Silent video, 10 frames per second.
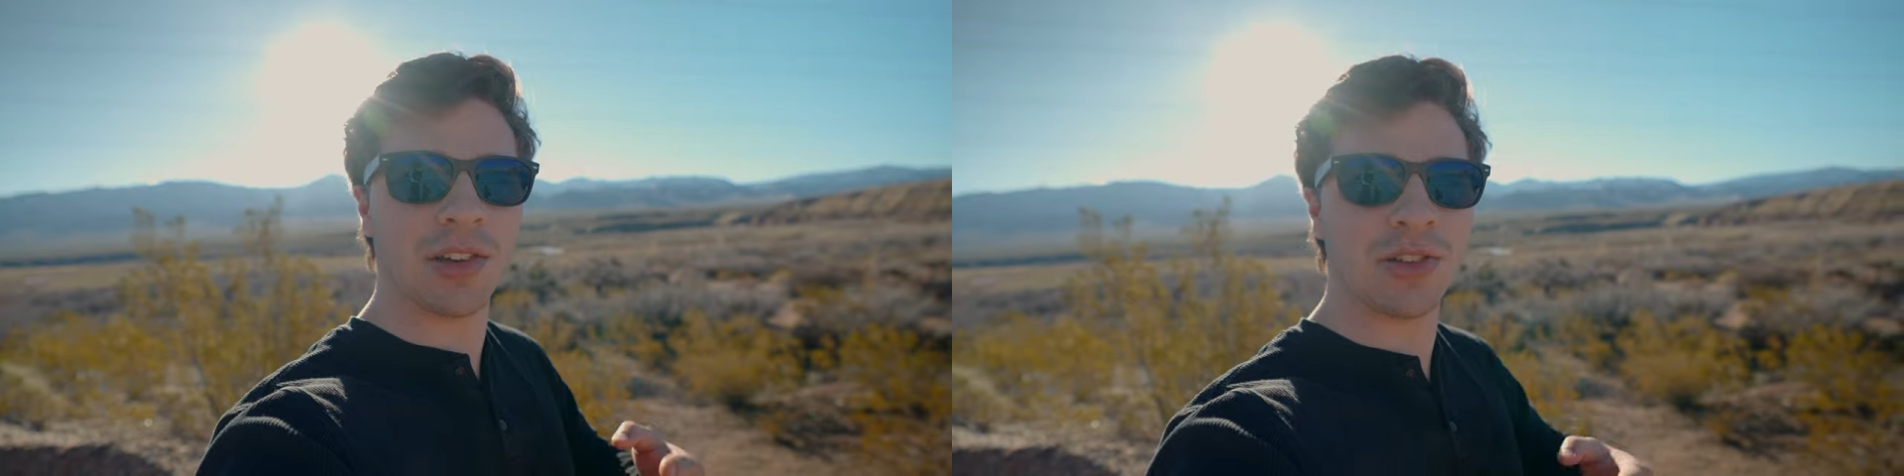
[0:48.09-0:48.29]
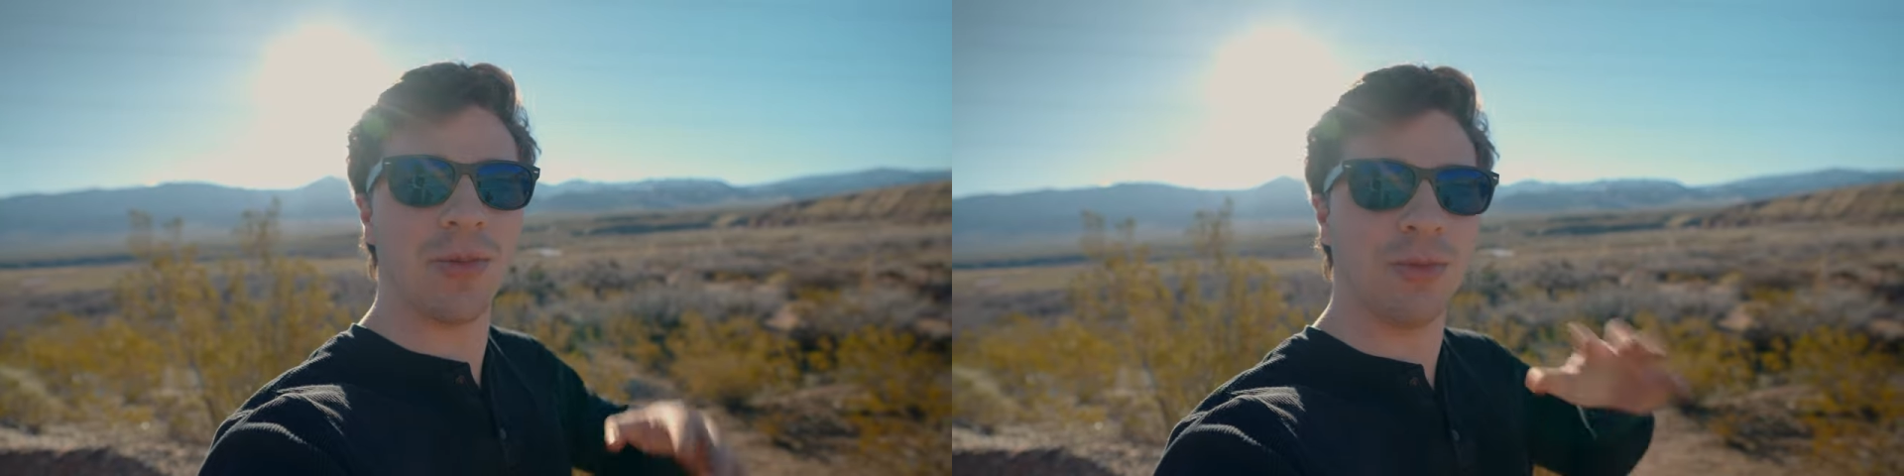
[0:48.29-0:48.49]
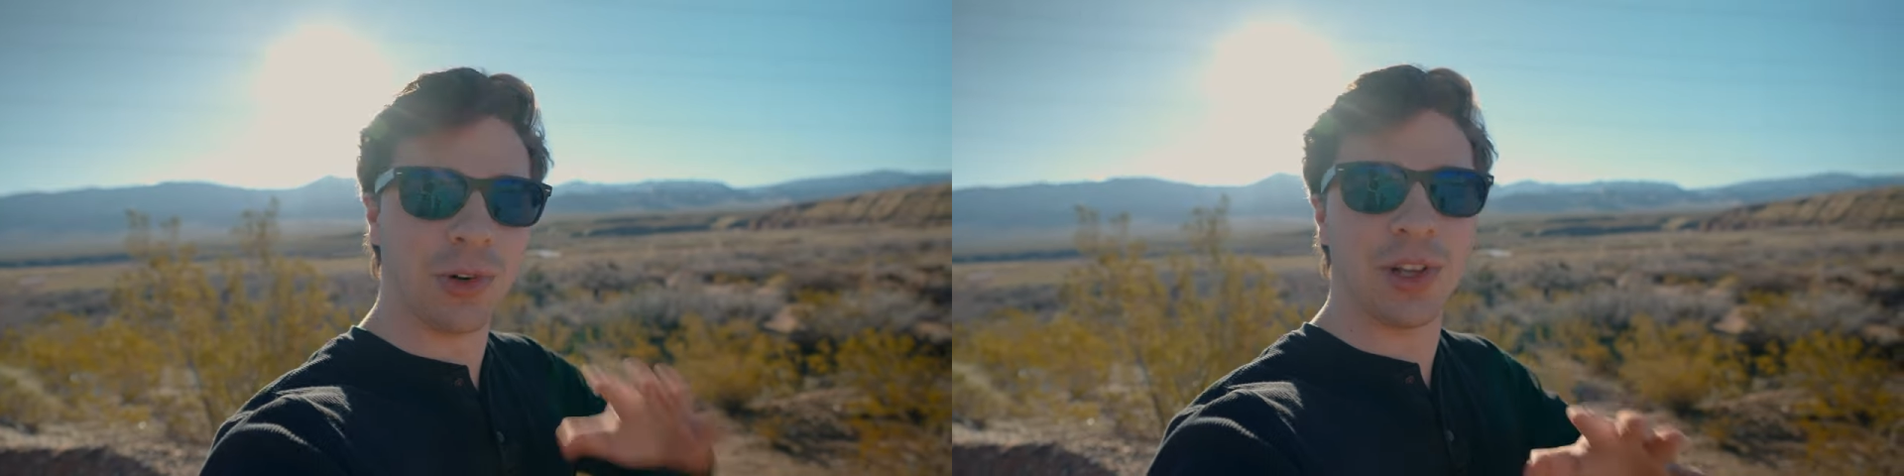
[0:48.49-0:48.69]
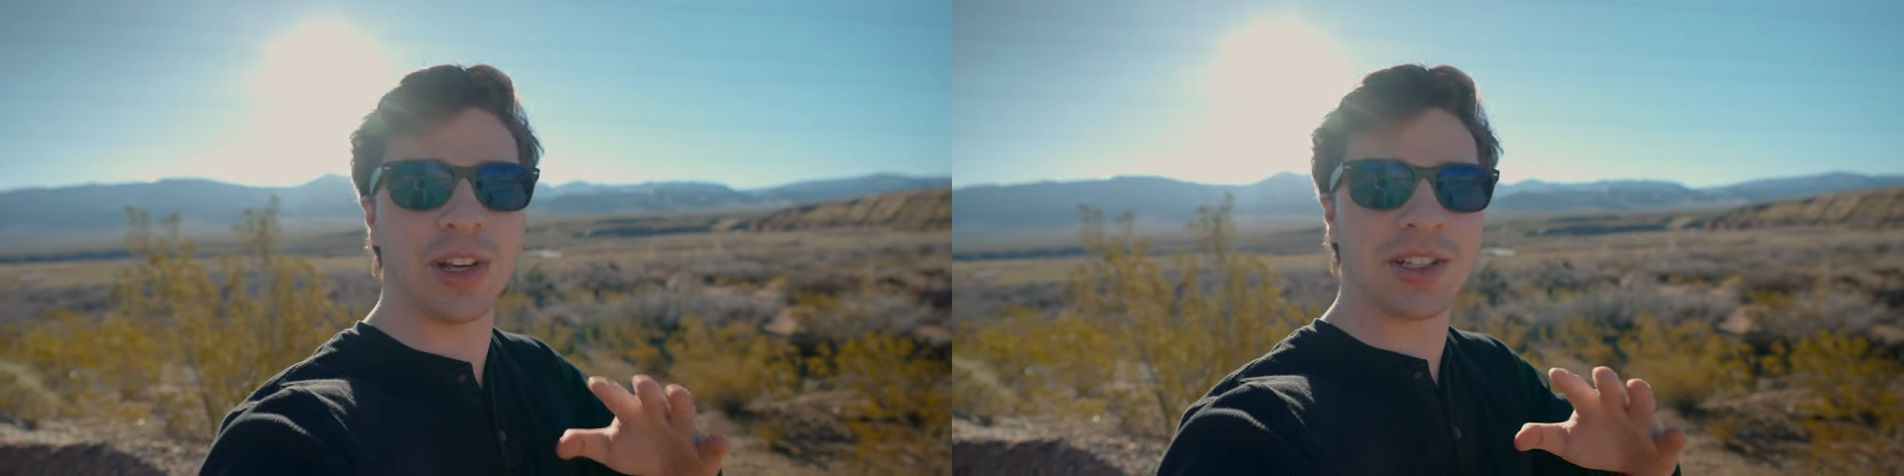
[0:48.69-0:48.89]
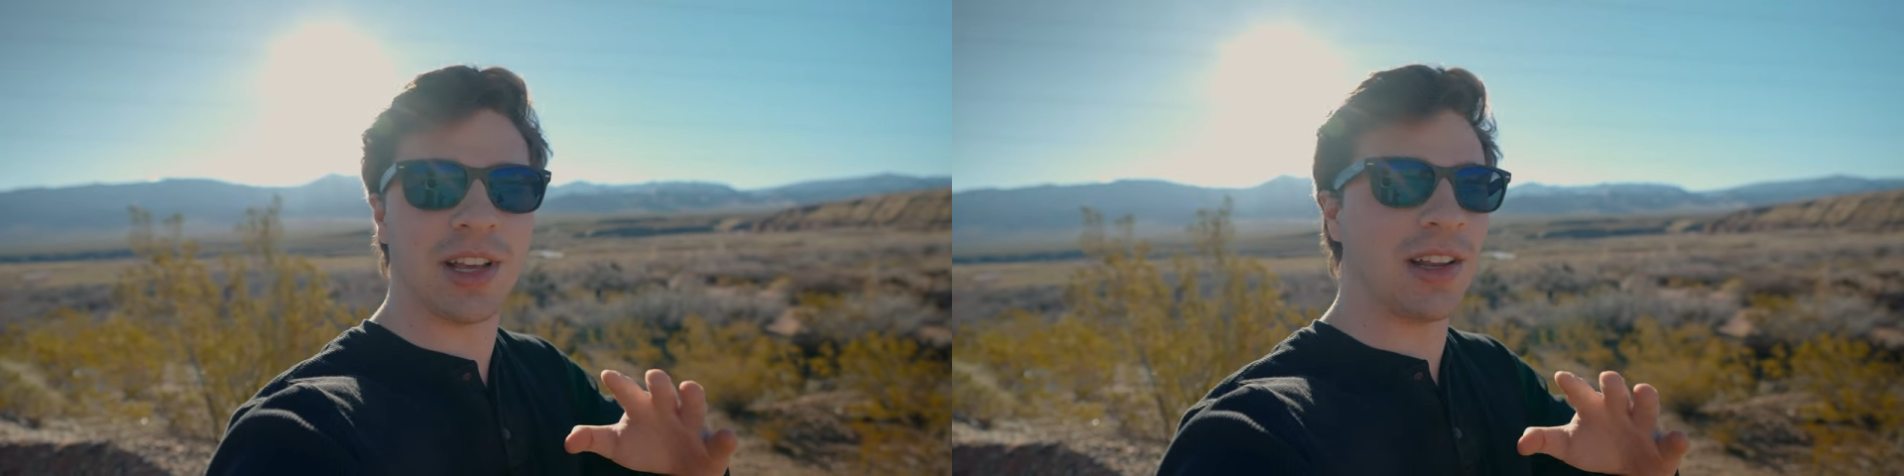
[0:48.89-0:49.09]
so I'm really
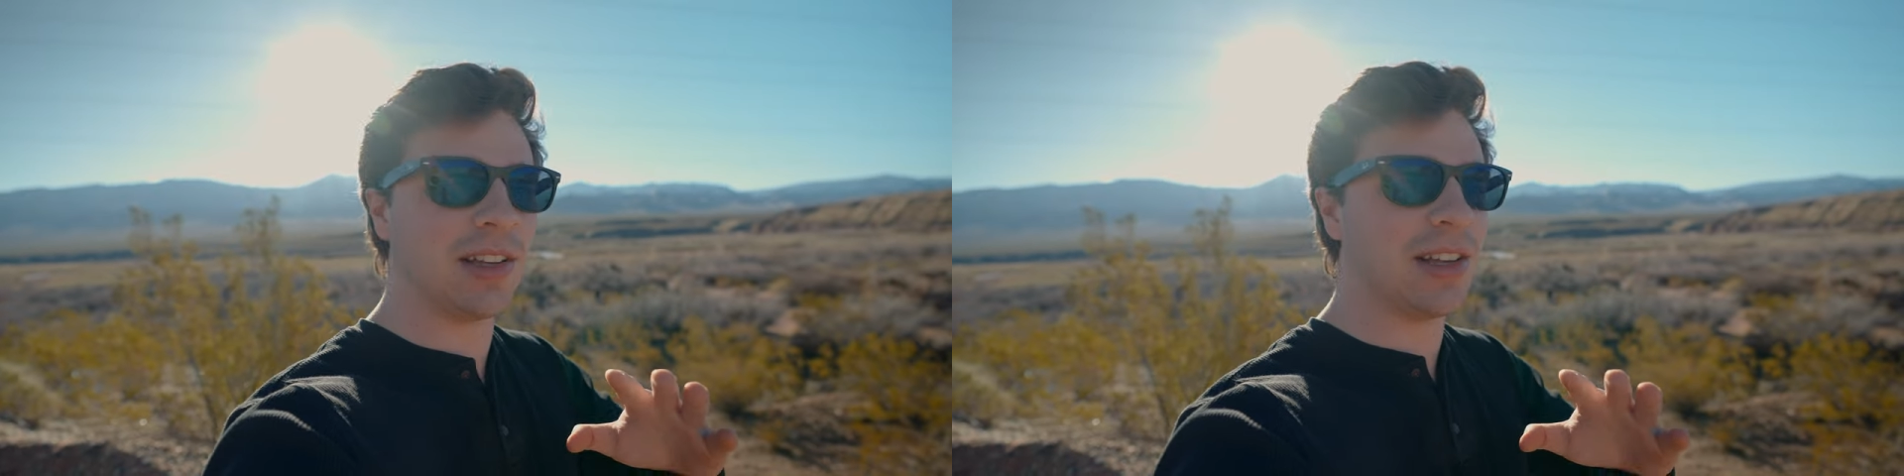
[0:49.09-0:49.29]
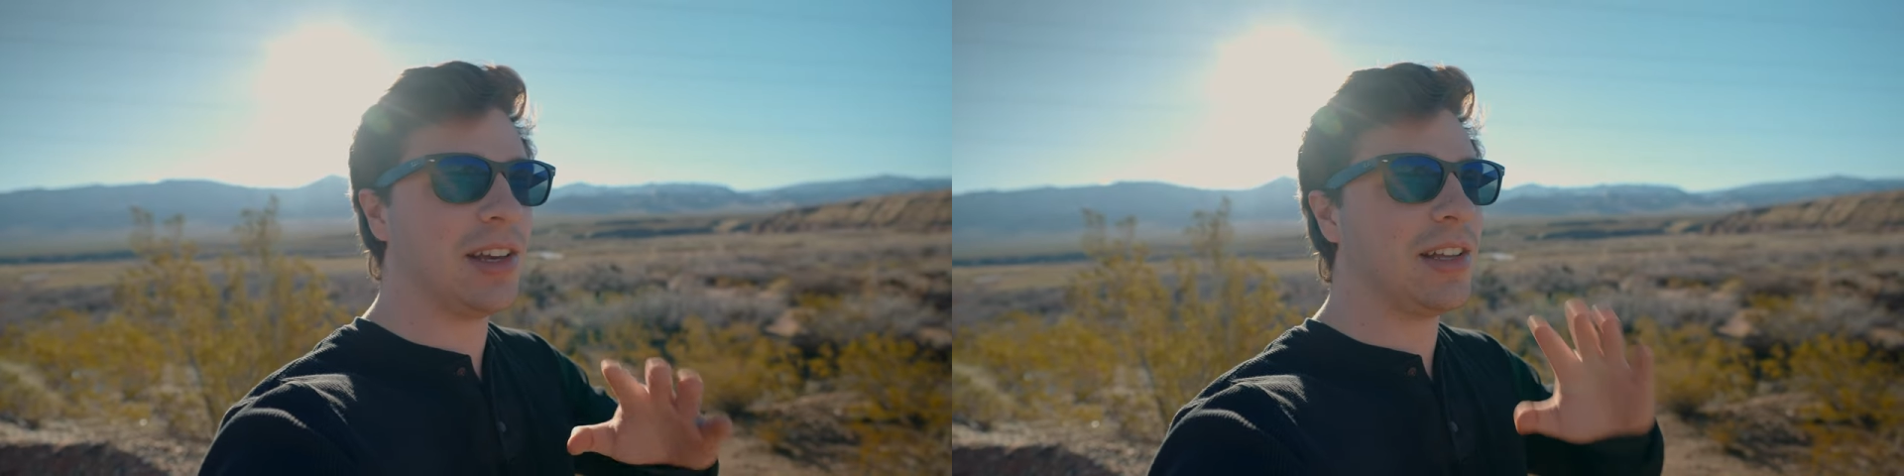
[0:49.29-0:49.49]
excited,